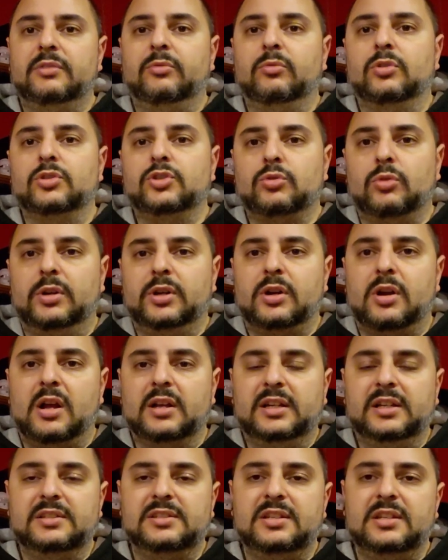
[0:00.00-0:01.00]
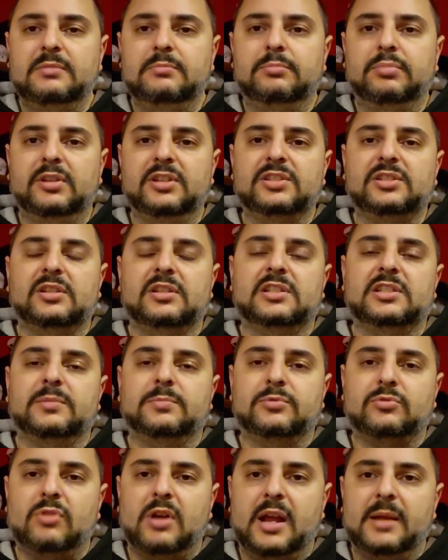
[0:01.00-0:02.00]
If you want to join our hockey team, please click
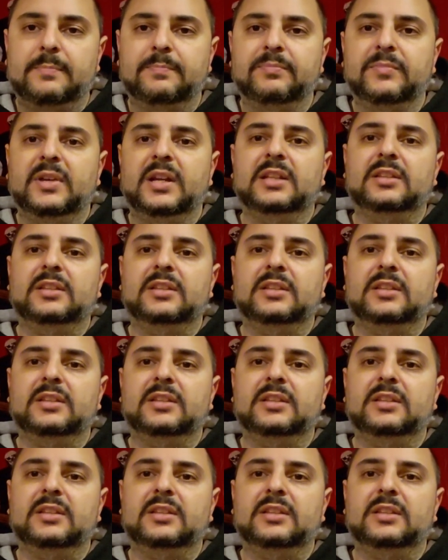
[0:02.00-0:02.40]
subscribe,